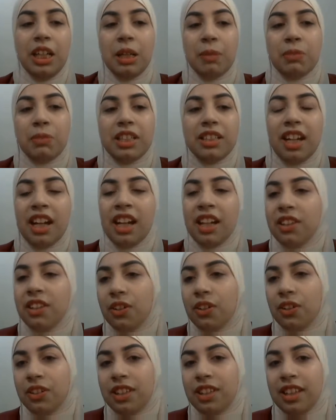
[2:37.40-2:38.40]
But I
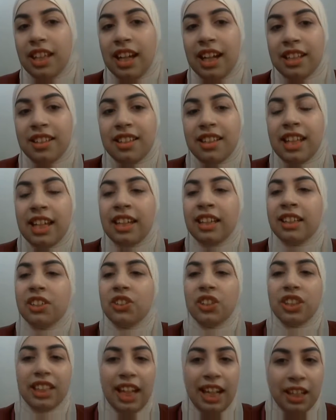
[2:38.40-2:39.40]
thought that the English
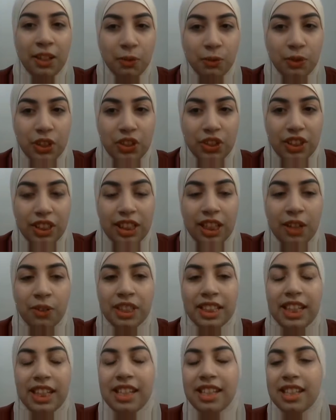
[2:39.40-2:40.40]
language
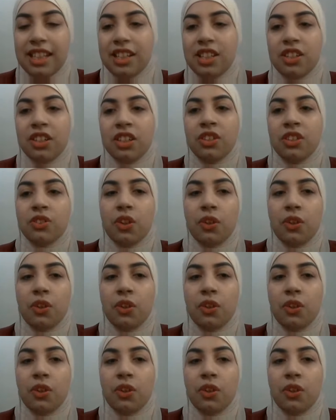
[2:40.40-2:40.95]
nowadays is not